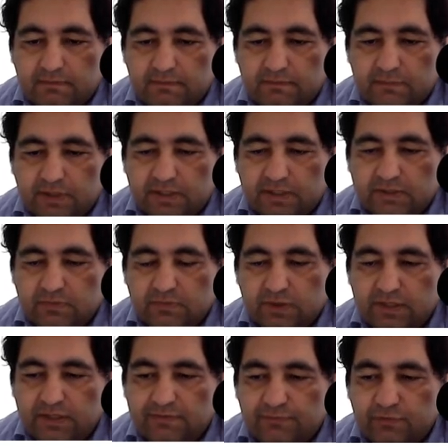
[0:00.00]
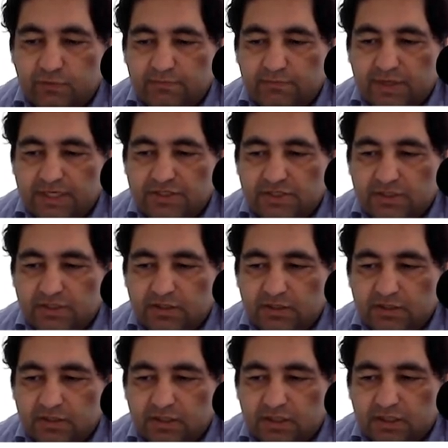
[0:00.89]
That's one information,
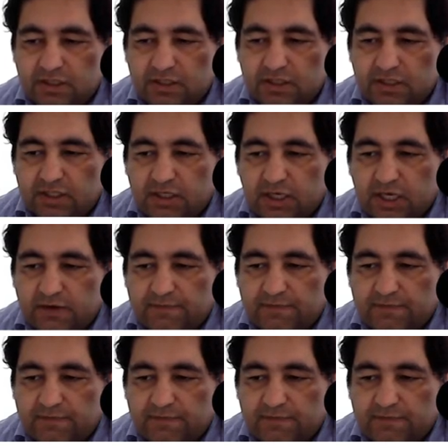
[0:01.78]
and